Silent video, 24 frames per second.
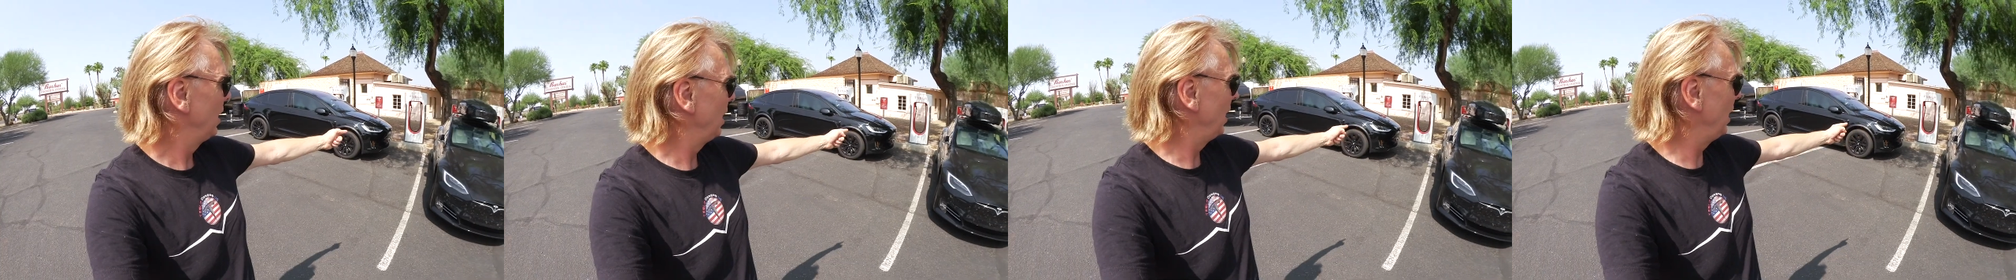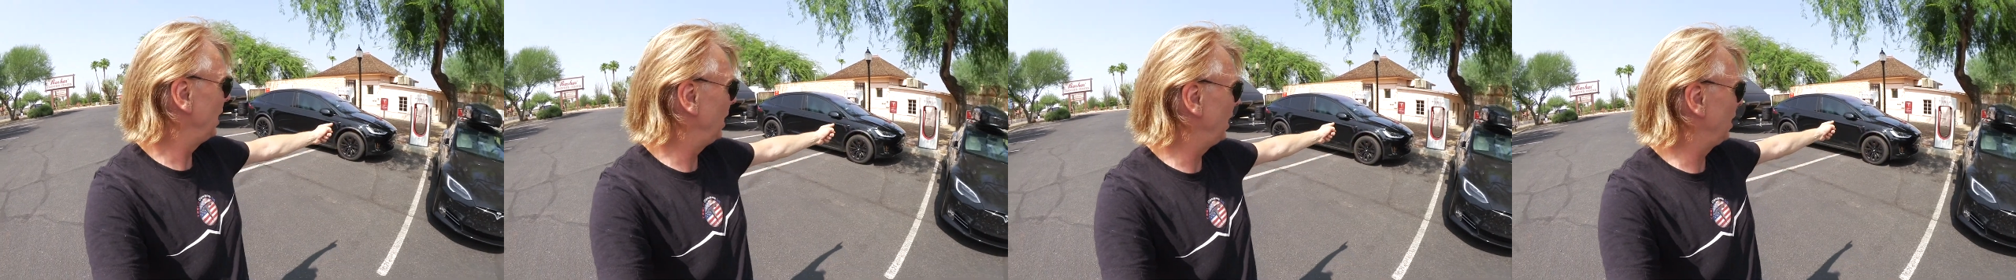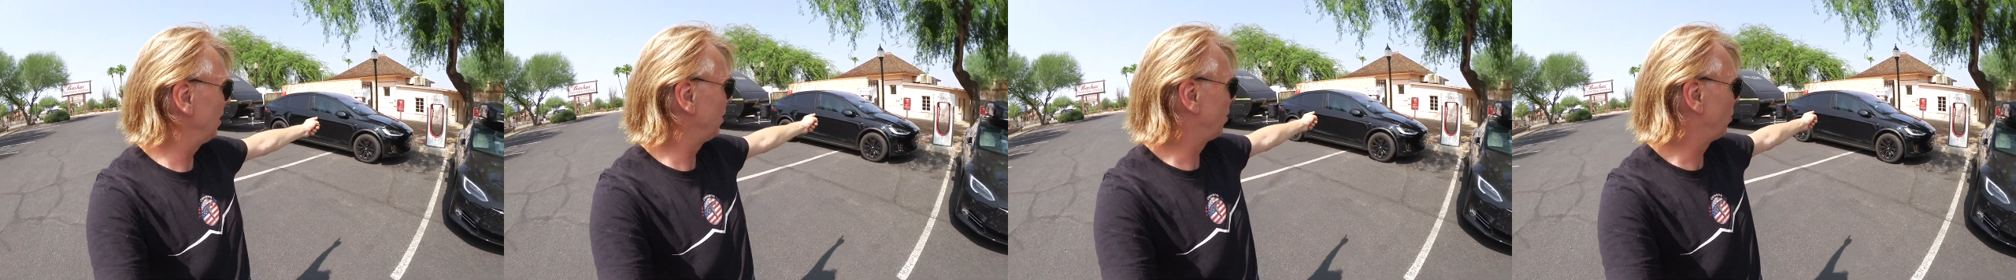
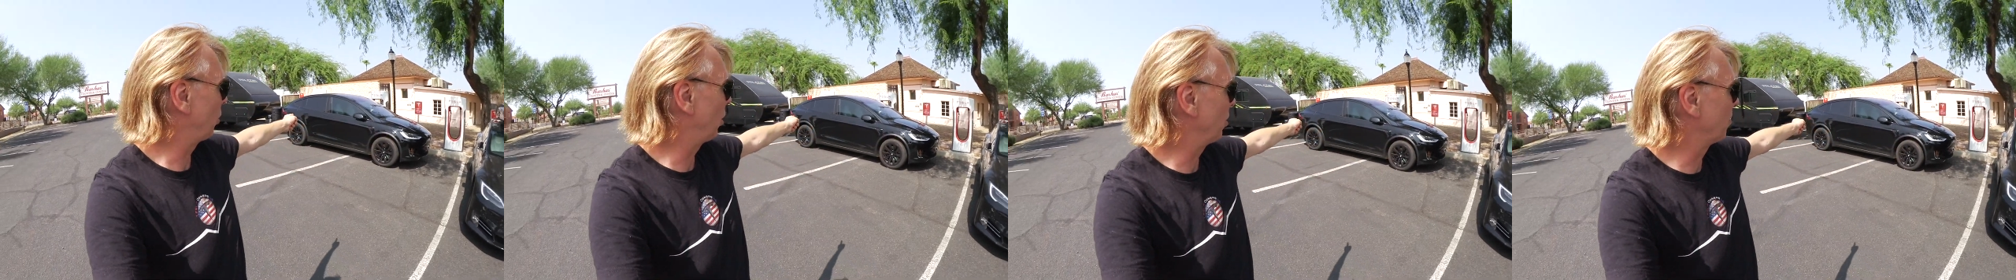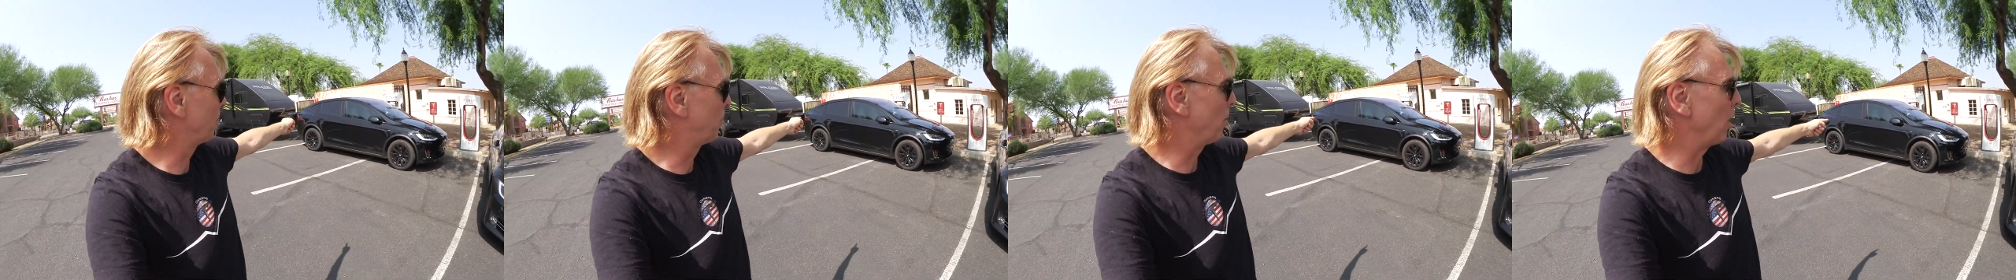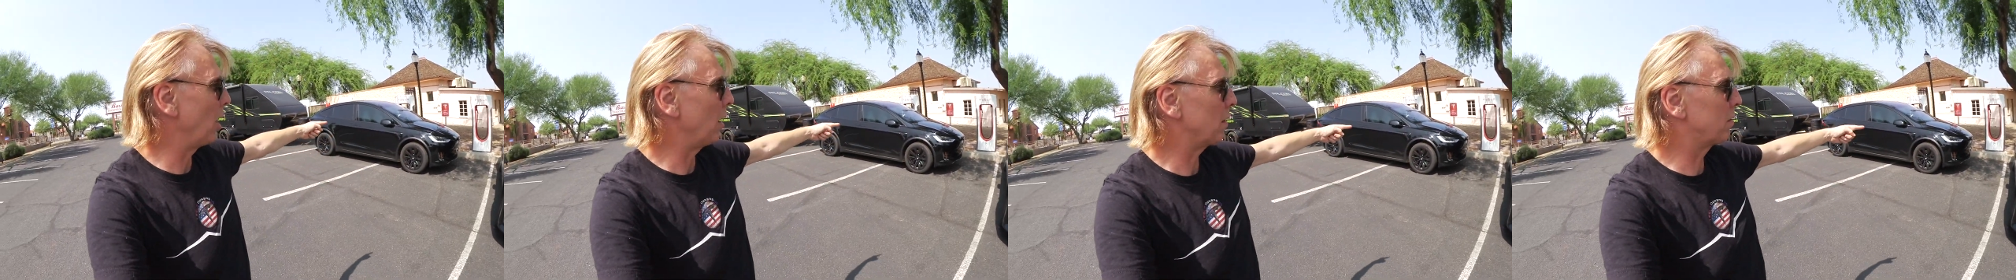and
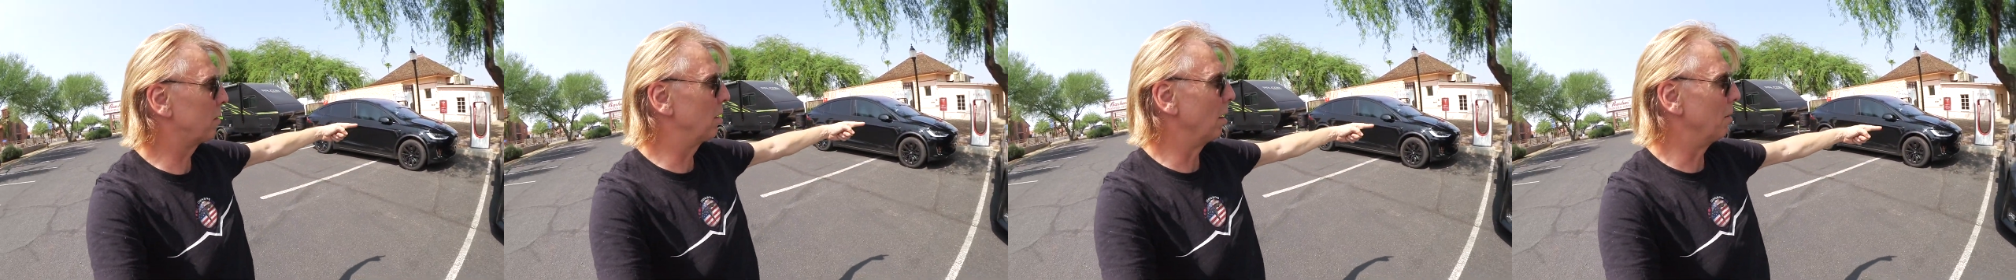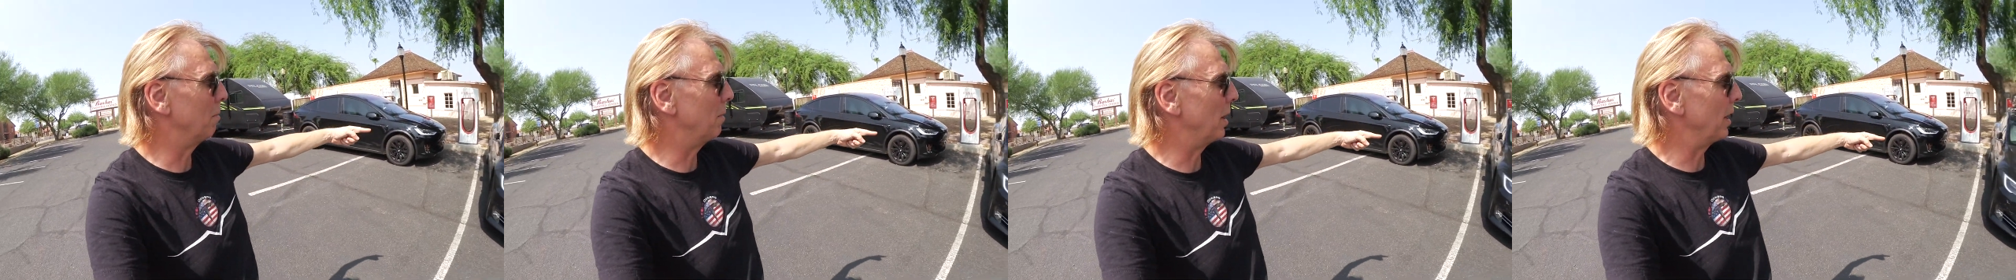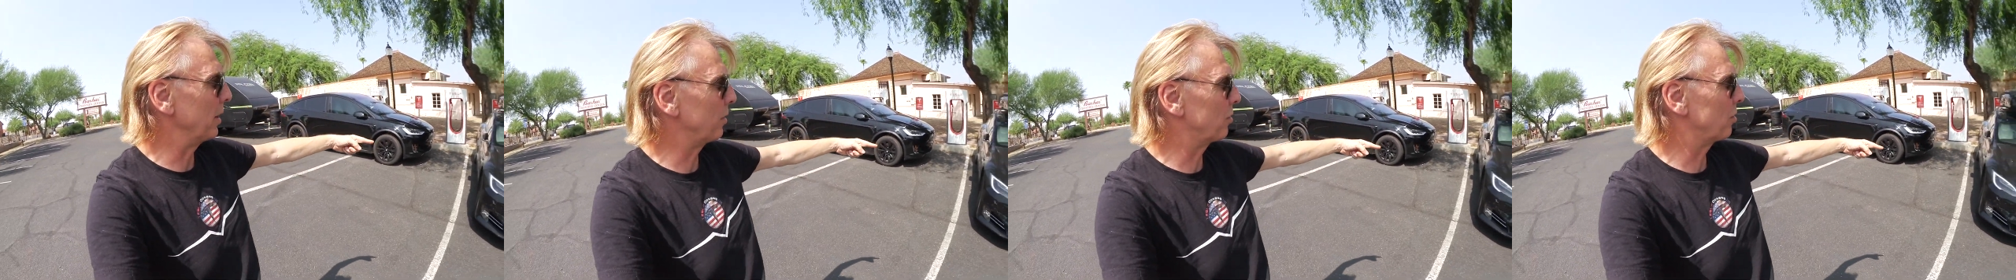don't block so
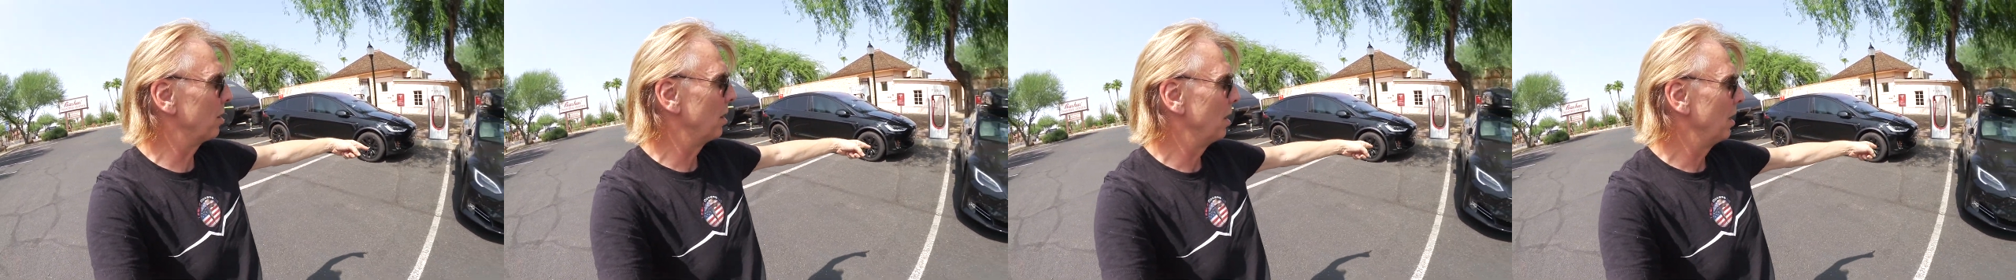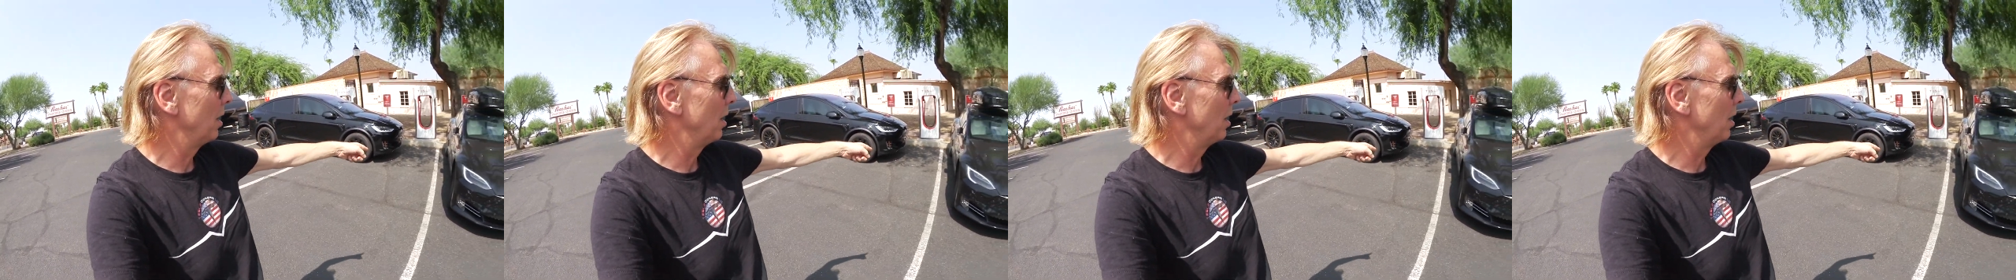much.